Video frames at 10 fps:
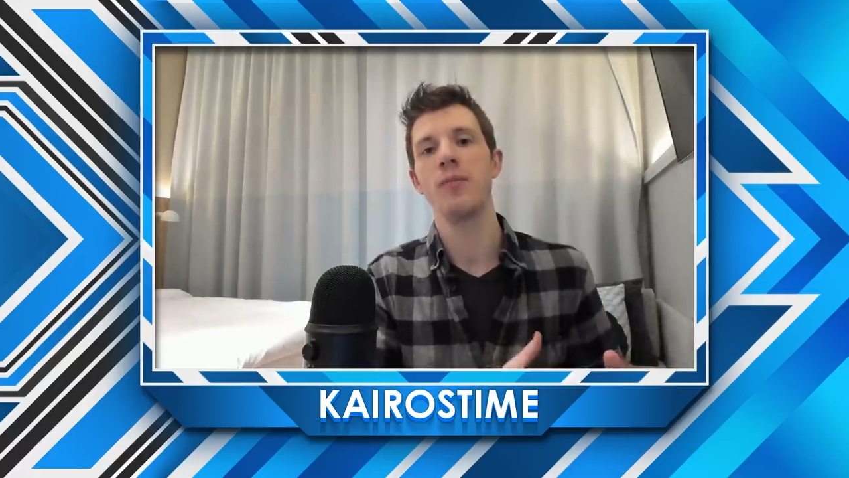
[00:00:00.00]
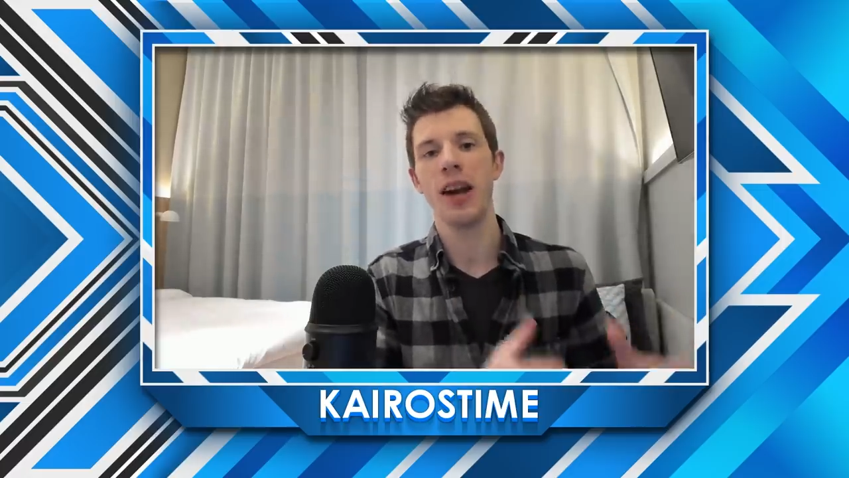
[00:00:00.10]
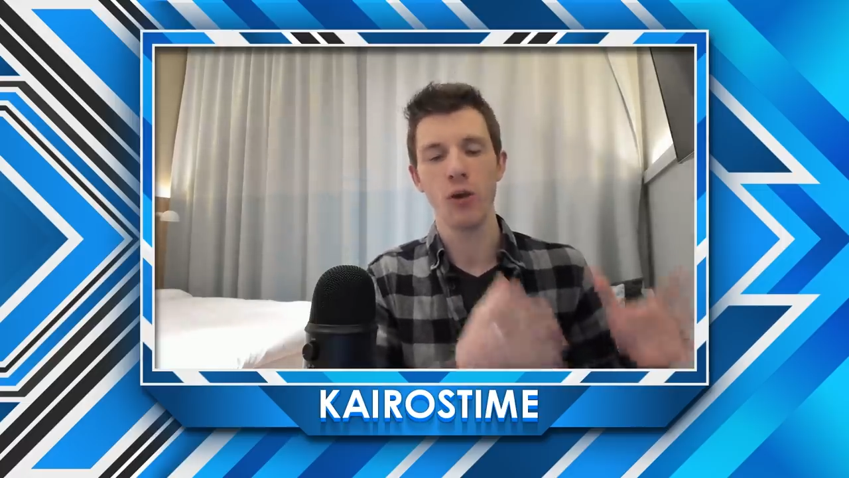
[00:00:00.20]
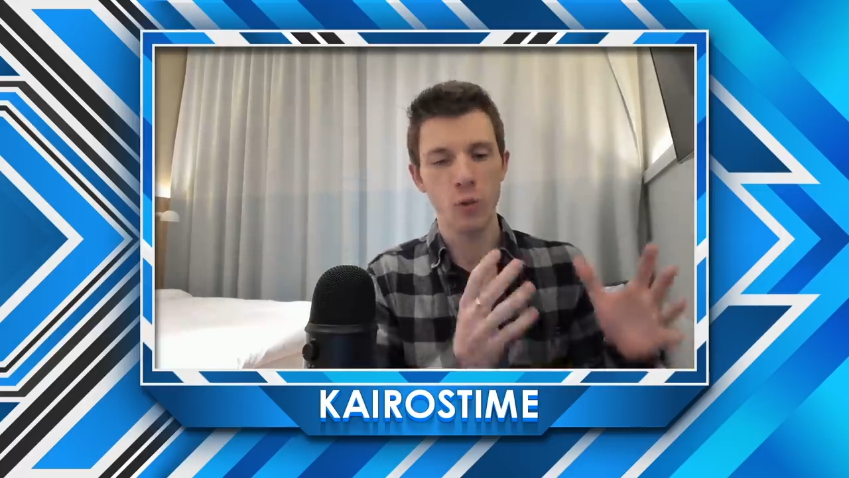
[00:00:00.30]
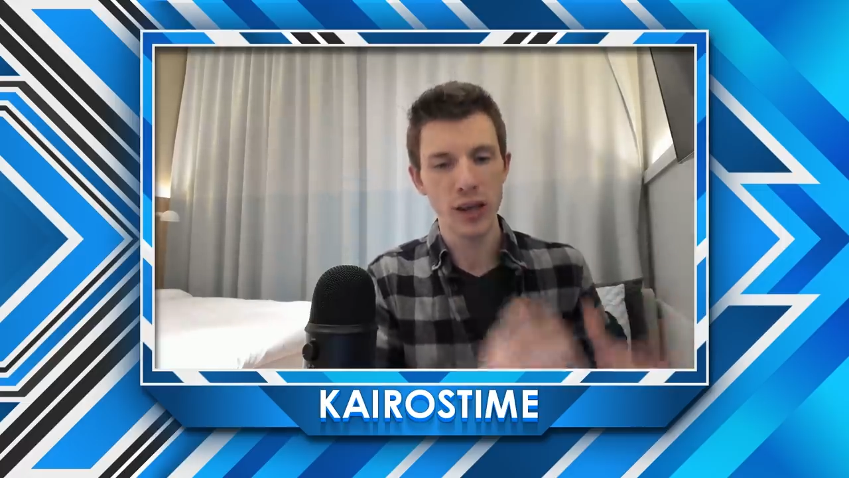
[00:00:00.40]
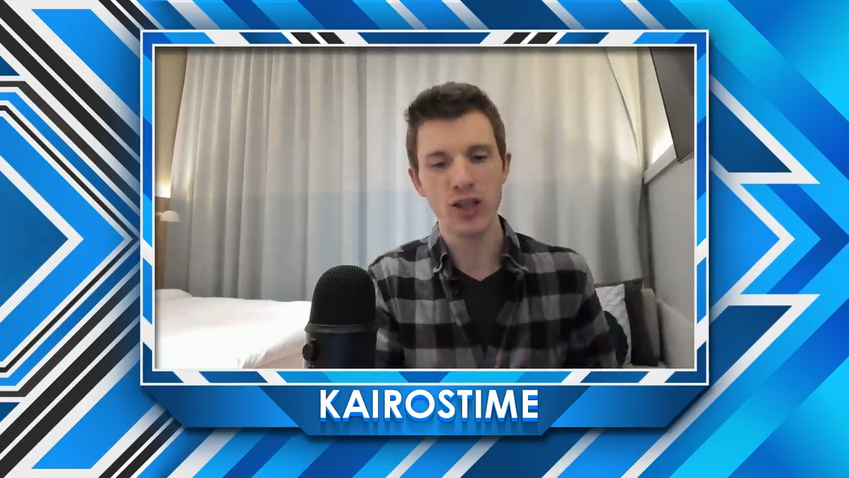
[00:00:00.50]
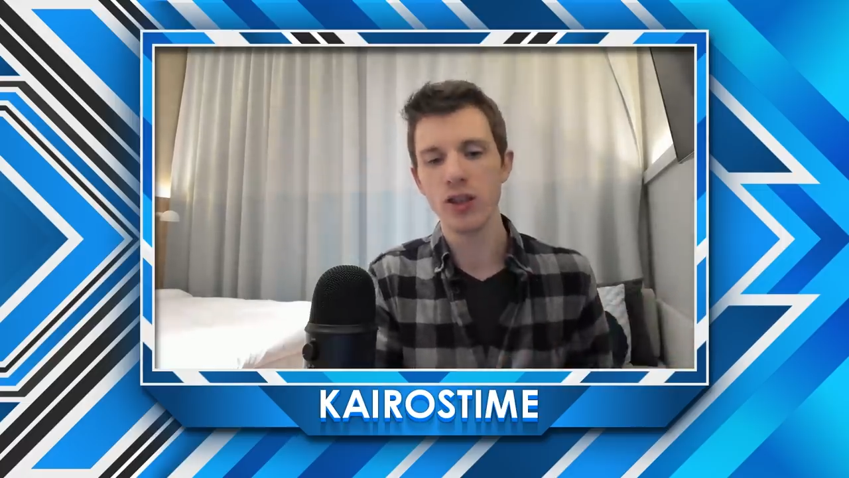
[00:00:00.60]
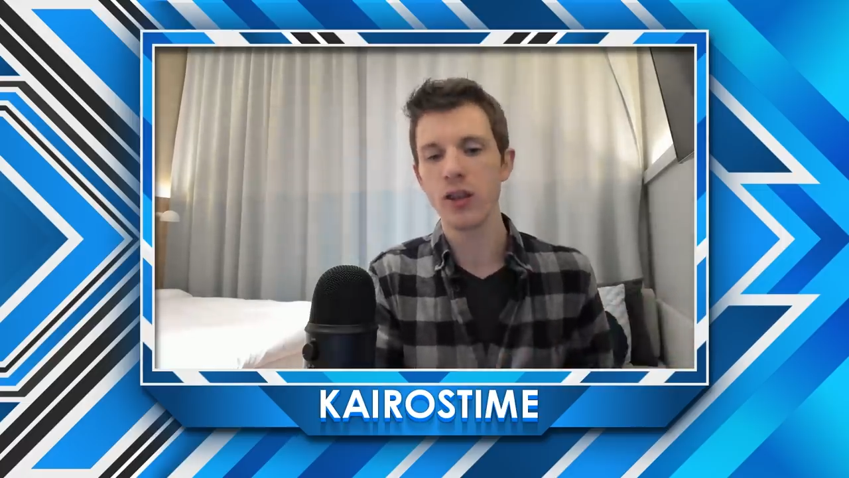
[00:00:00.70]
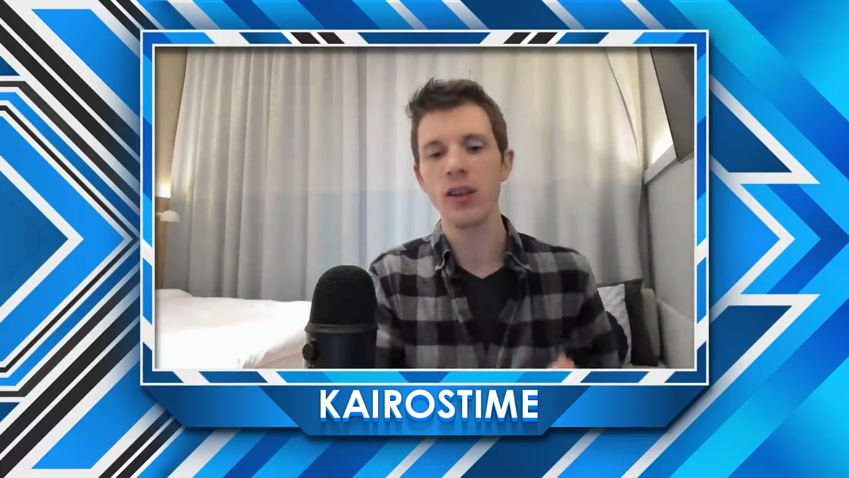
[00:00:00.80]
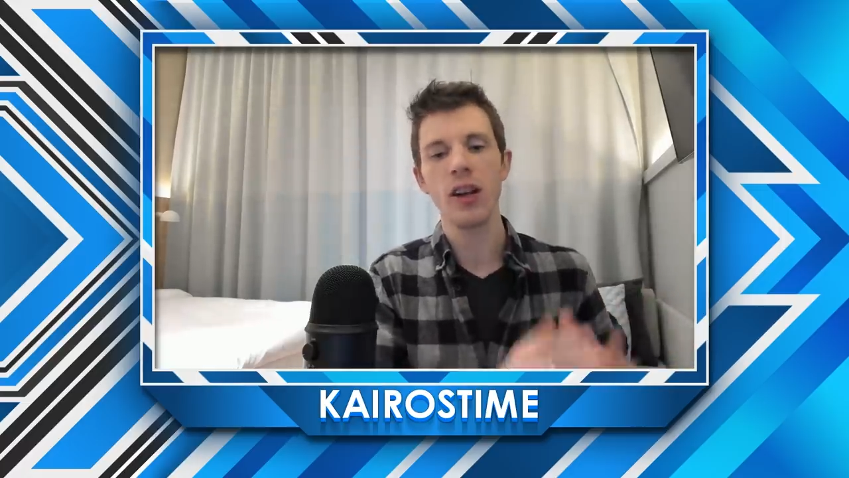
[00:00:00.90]
my
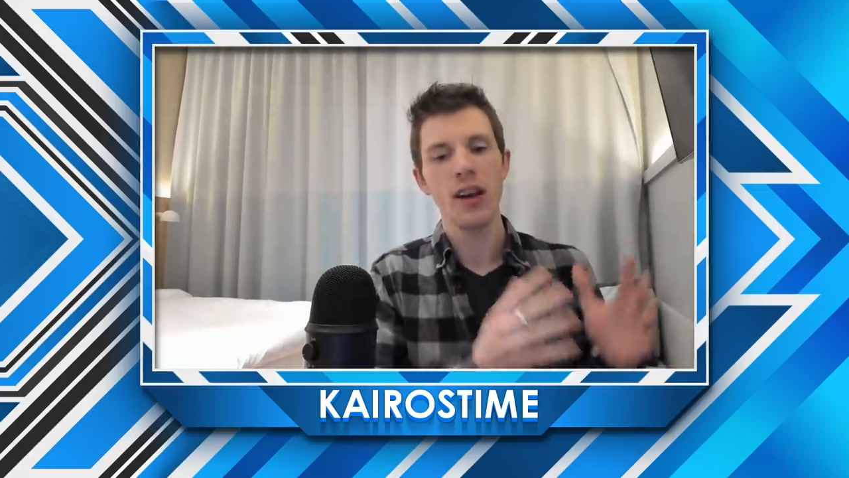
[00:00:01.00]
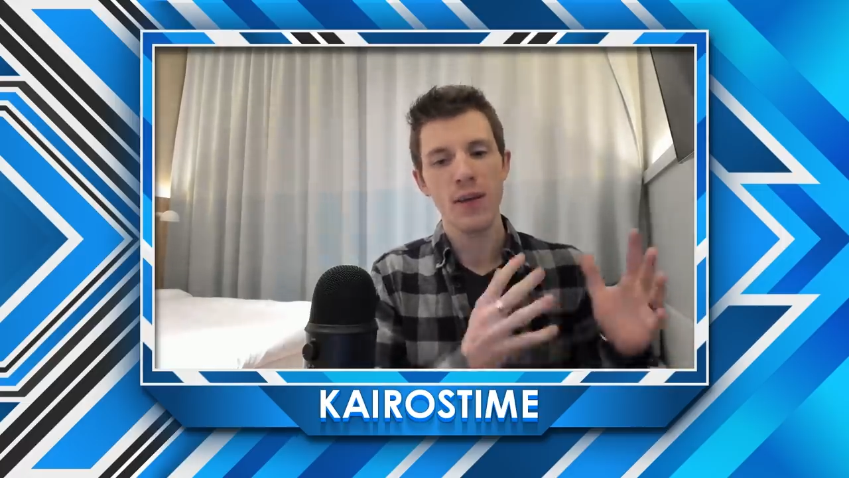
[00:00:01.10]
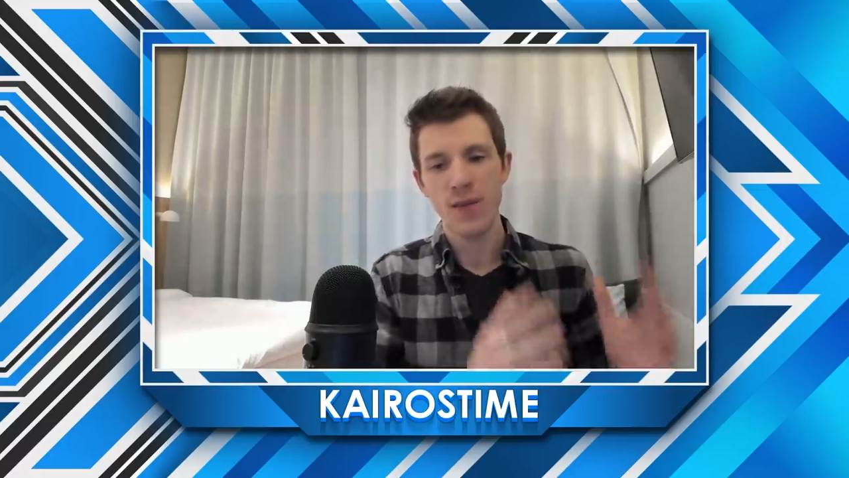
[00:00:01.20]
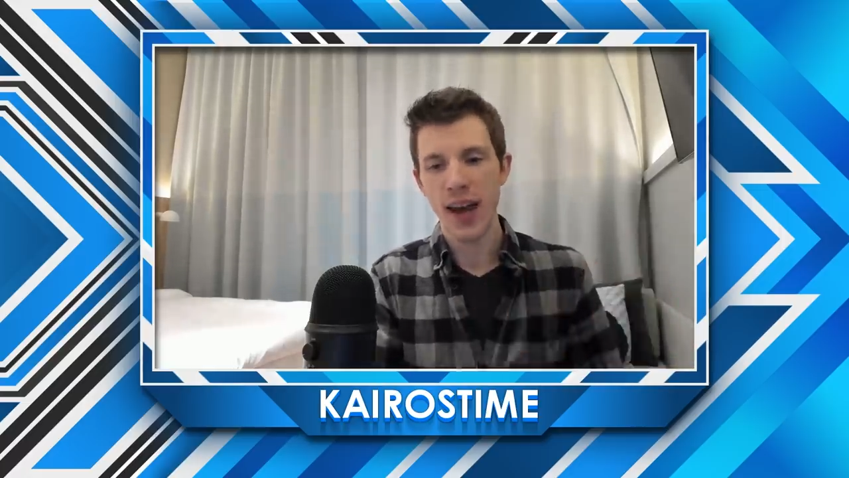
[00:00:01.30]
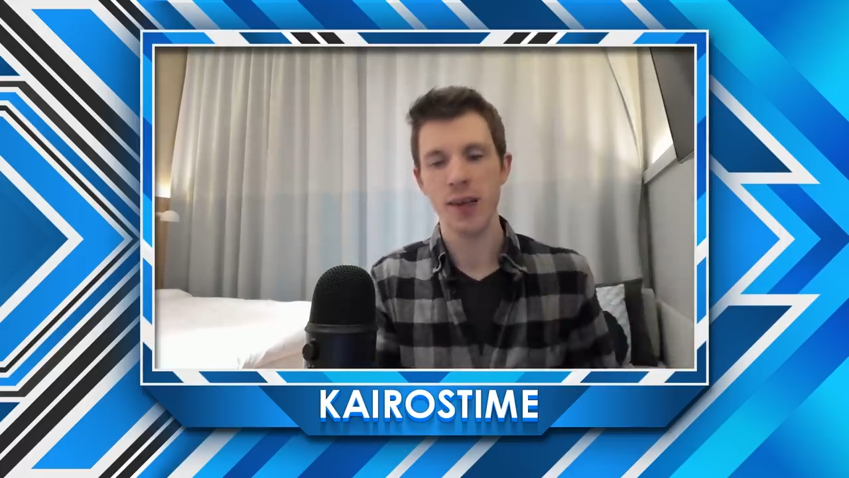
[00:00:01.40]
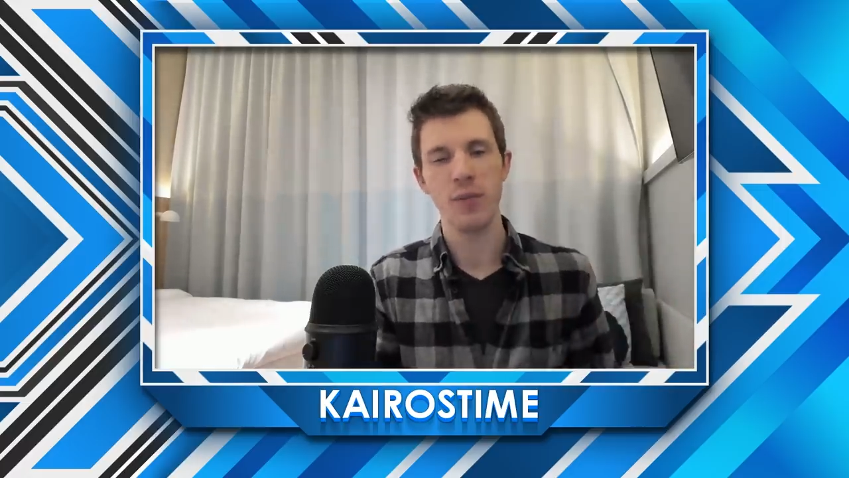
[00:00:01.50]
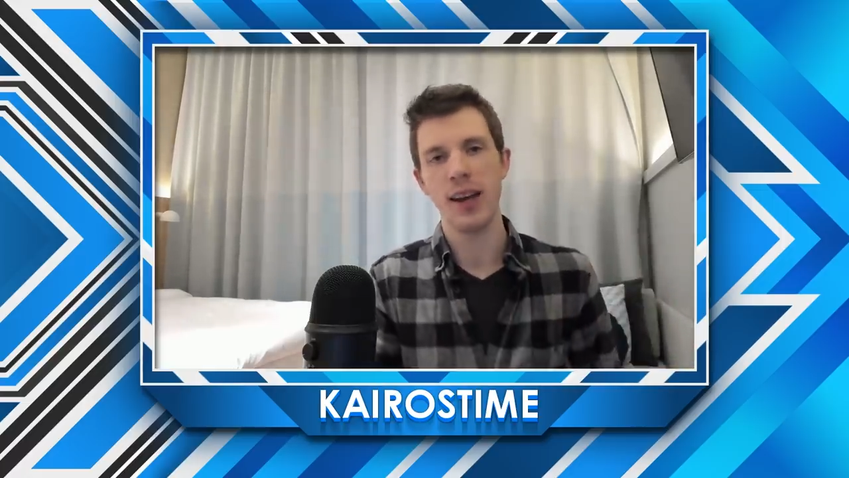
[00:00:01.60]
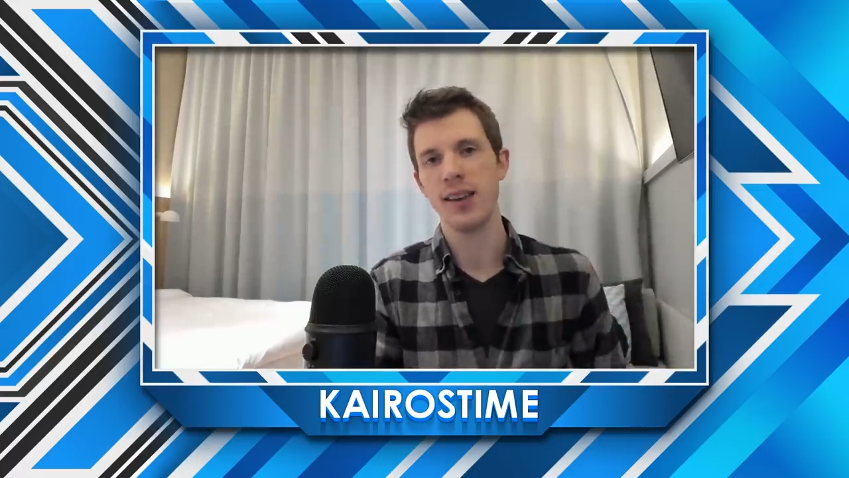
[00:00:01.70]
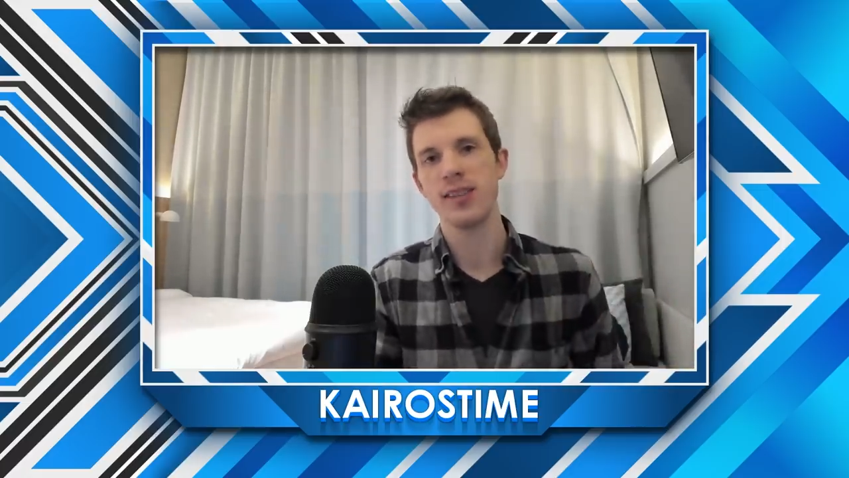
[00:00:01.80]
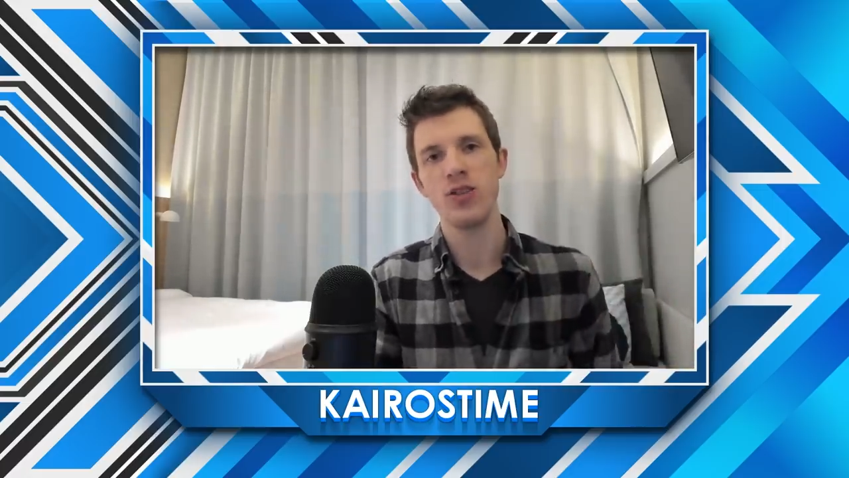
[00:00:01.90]
original fan base.